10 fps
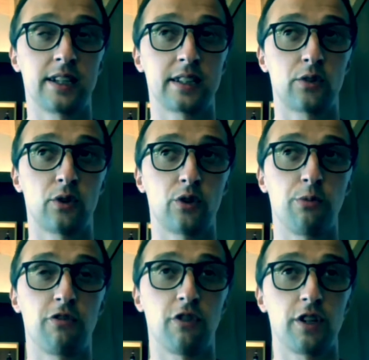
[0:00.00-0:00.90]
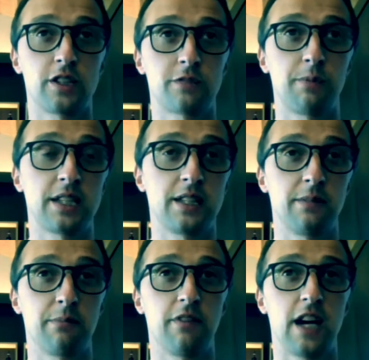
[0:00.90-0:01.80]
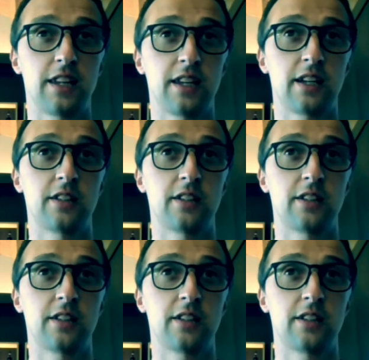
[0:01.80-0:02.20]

I told you before, it's based in Bevagna.